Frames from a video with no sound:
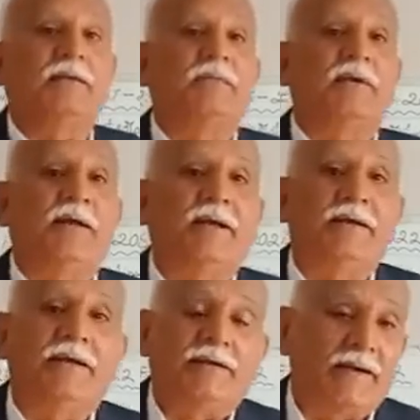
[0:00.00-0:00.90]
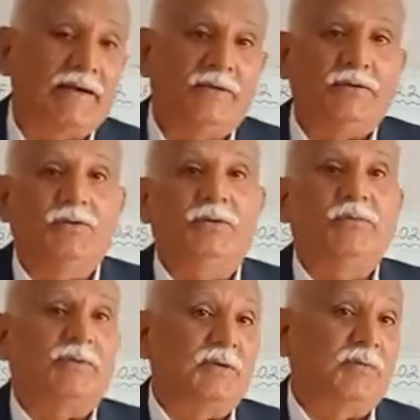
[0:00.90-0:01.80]
number 9, I tried to
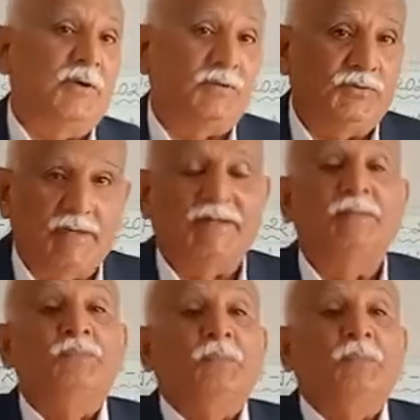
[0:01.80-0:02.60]
impress upon you that